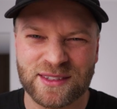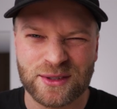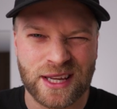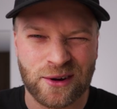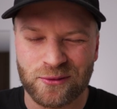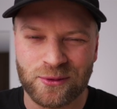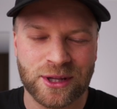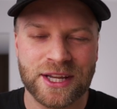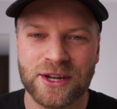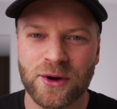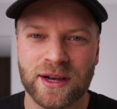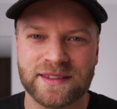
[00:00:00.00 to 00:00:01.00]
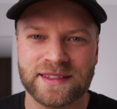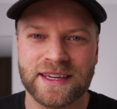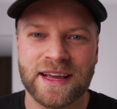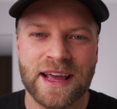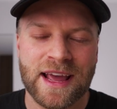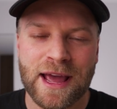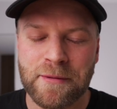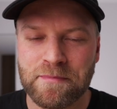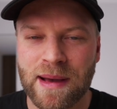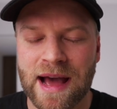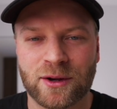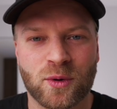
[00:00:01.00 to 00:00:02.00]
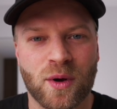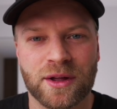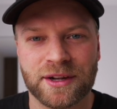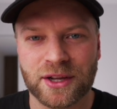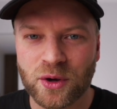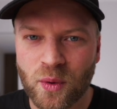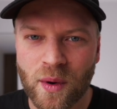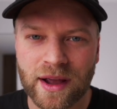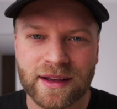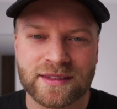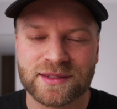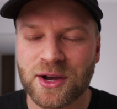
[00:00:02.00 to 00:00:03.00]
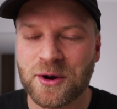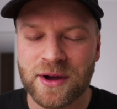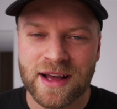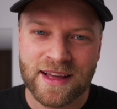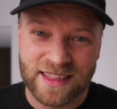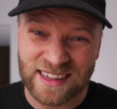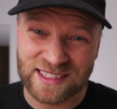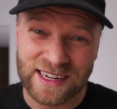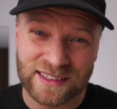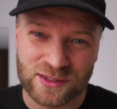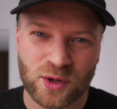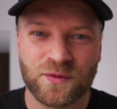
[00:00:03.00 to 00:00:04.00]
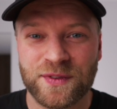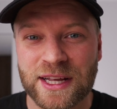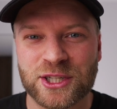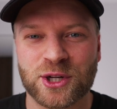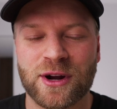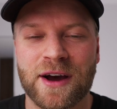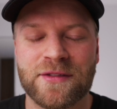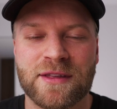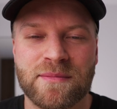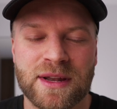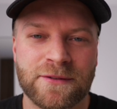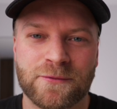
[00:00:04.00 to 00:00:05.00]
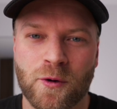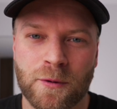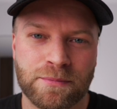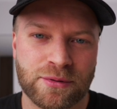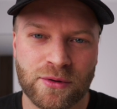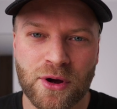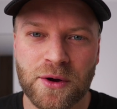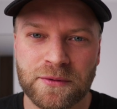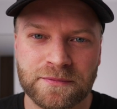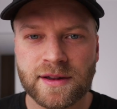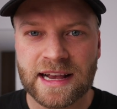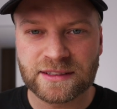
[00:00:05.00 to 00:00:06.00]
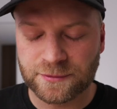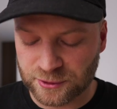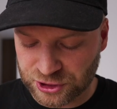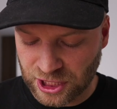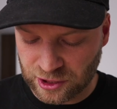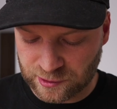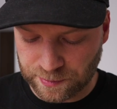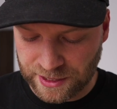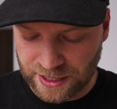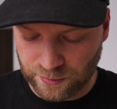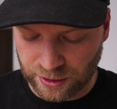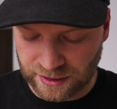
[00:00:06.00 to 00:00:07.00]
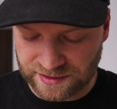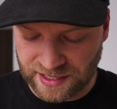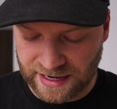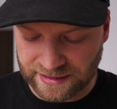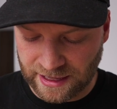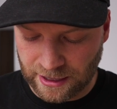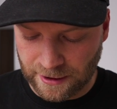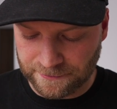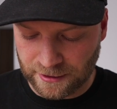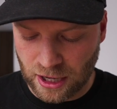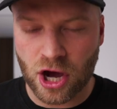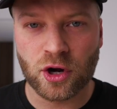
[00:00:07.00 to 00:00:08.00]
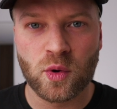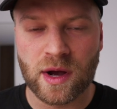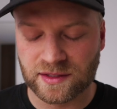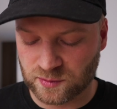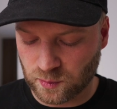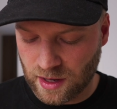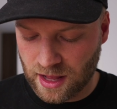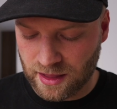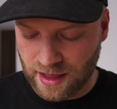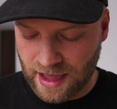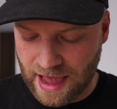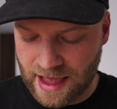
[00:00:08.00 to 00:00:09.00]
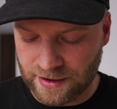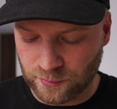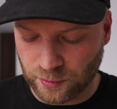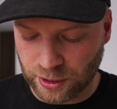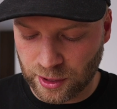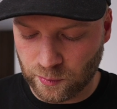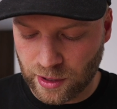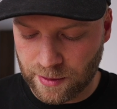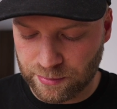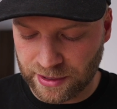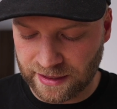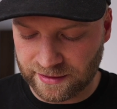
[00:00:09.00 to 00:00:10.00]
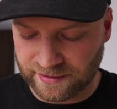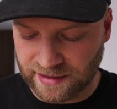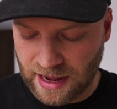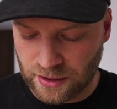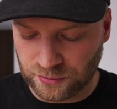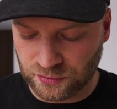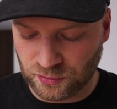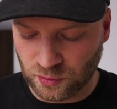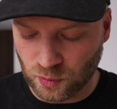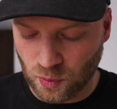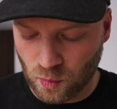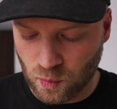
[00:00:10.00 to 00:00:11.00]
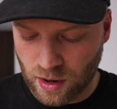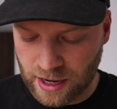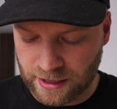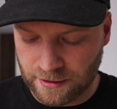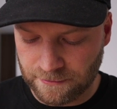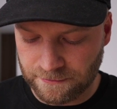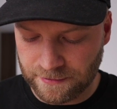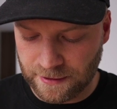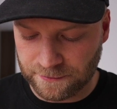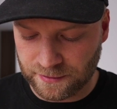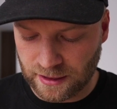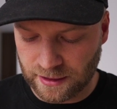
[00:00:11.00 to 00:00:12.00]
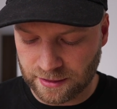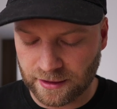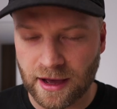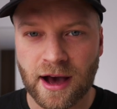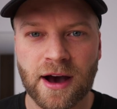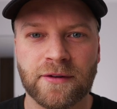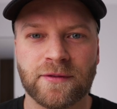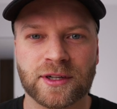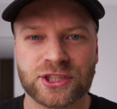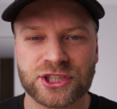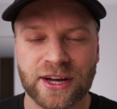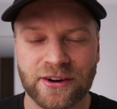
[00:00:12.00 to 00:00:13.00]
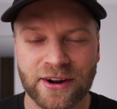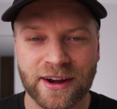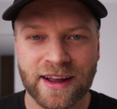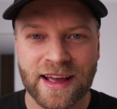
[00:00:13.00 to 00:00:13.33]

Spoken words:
it would get really noisy and bad quality quick. So that's a nice feature of the Mini 4 Pro. Next, for shutter speed, we're gonna take that off auto as well, and we're gonna wanna bring it down to 1/50th of a shutter.